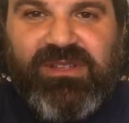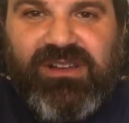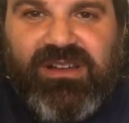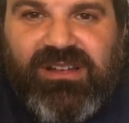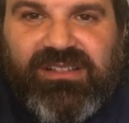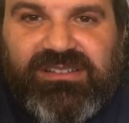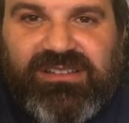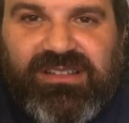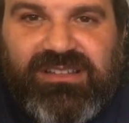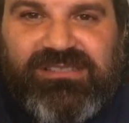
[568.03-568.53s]

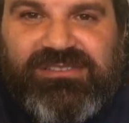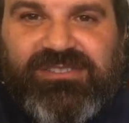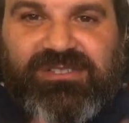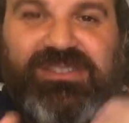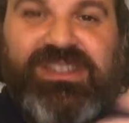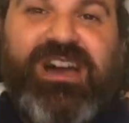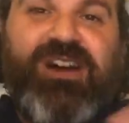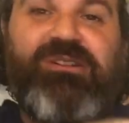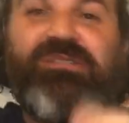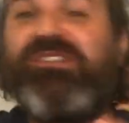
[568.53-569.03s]
Uh, so
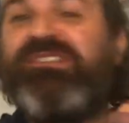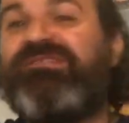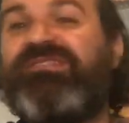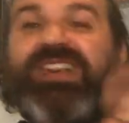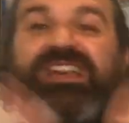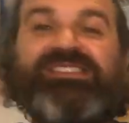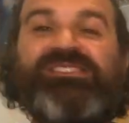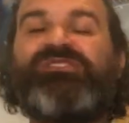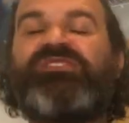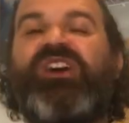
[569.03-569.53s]
now uh,
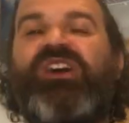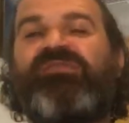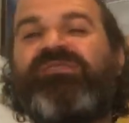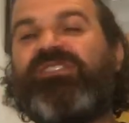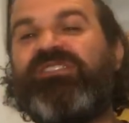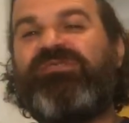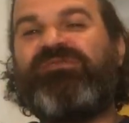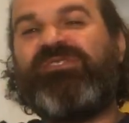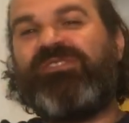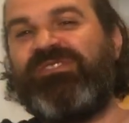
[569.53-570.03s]
lessons
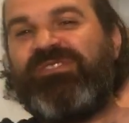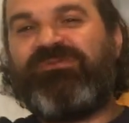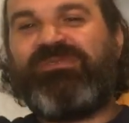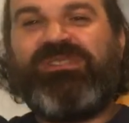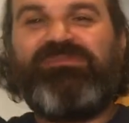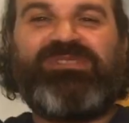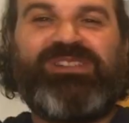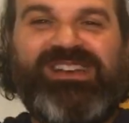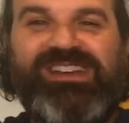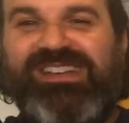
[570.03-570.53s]
over. If you're in the
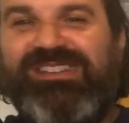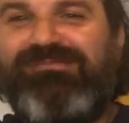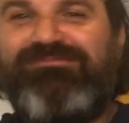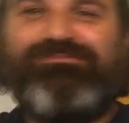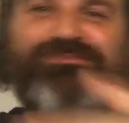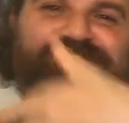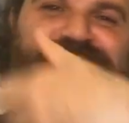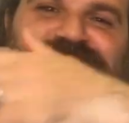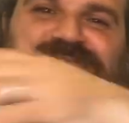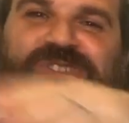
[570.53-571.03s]
replay,
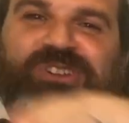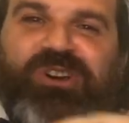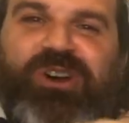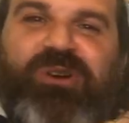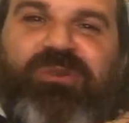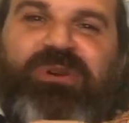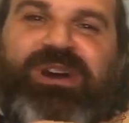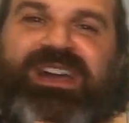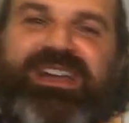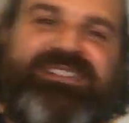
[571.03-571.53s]
go
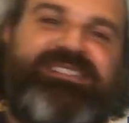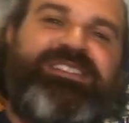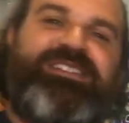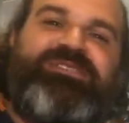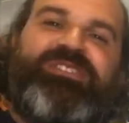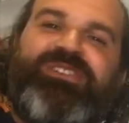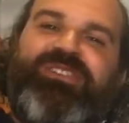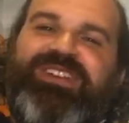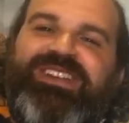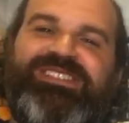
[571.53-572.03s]
away. If
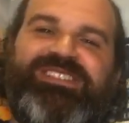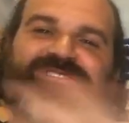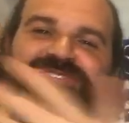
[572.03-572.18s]
you don't like the